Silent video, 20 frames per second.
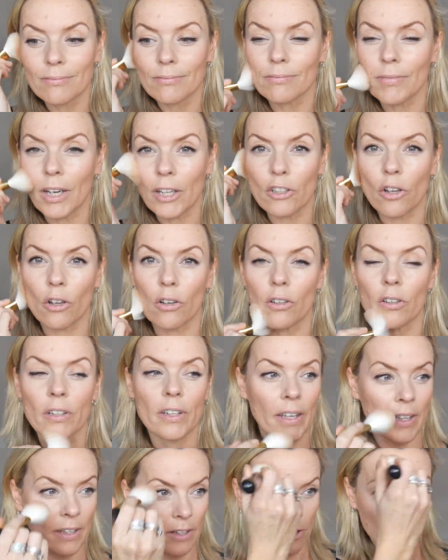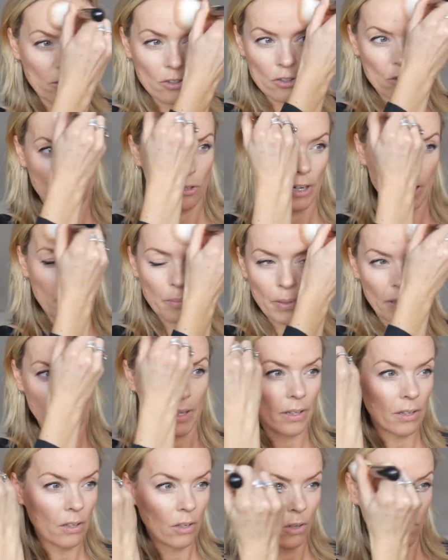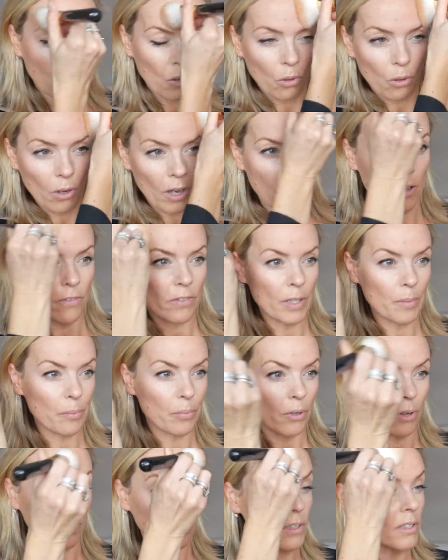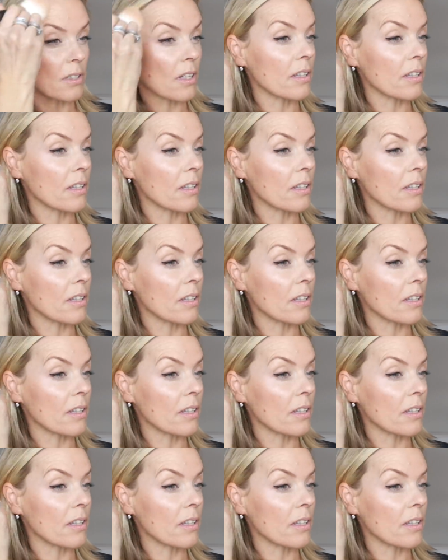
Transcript: but not looking stripy or overly bronzed.